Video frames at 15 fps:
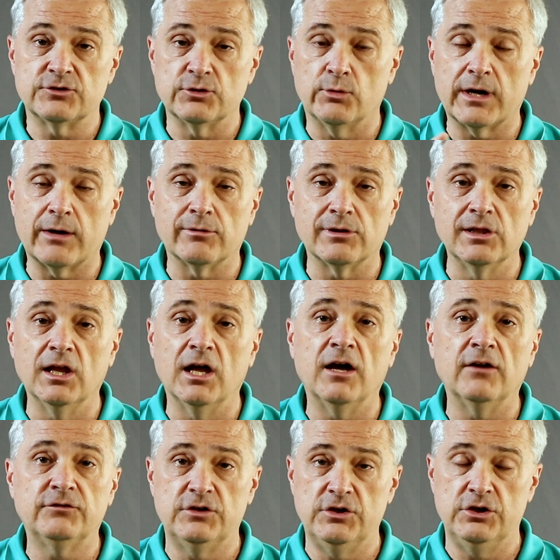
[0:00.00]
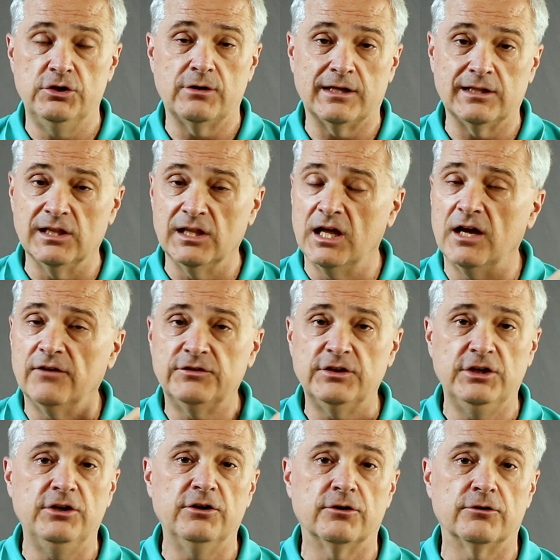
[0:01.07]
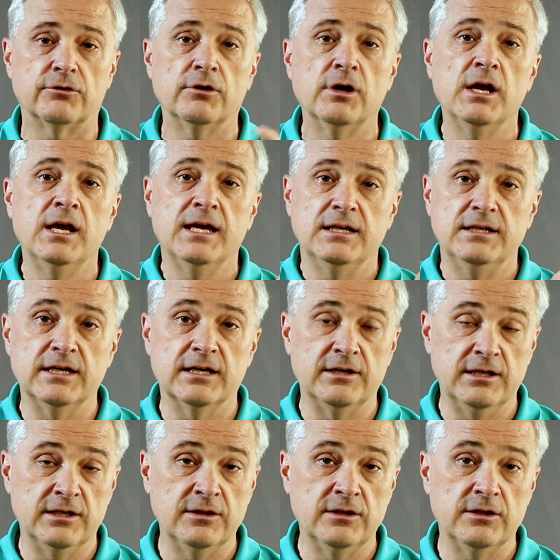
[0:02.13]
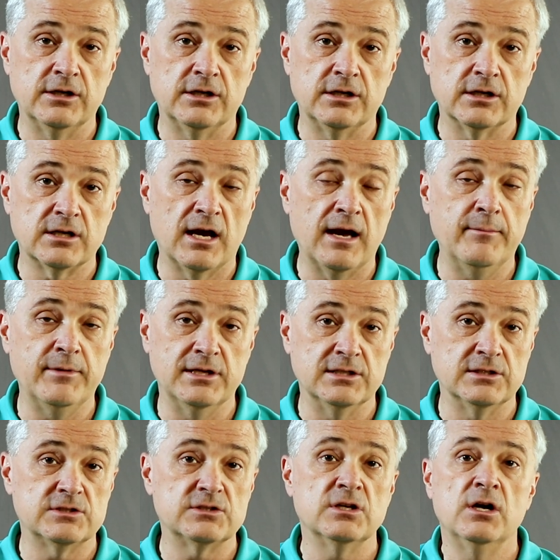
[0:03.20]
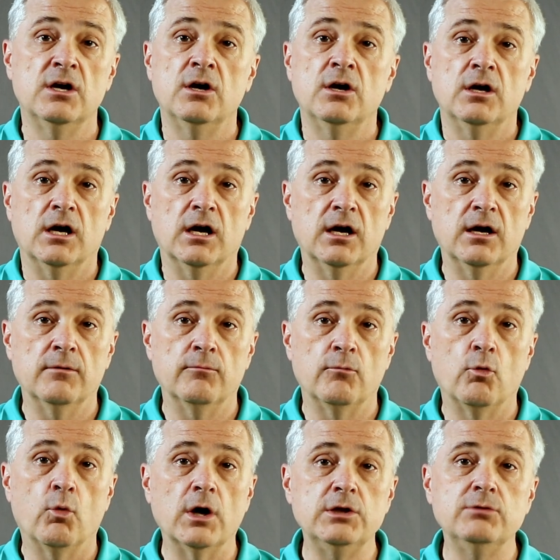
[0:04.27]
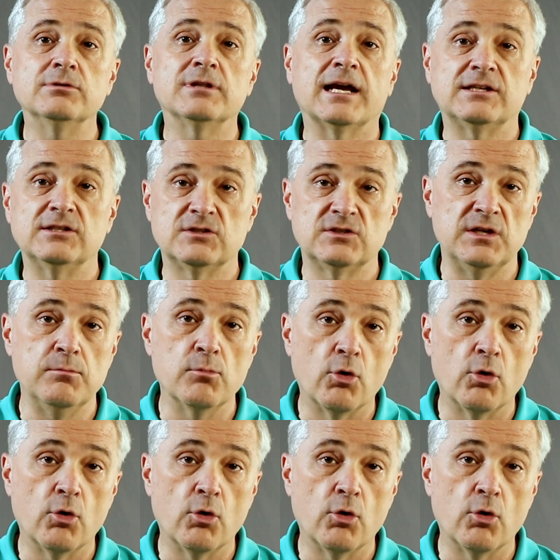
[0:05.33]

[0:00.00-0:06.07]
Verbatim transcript: So what I would love to do, I'd love to hear down in the comments um, what you would like to see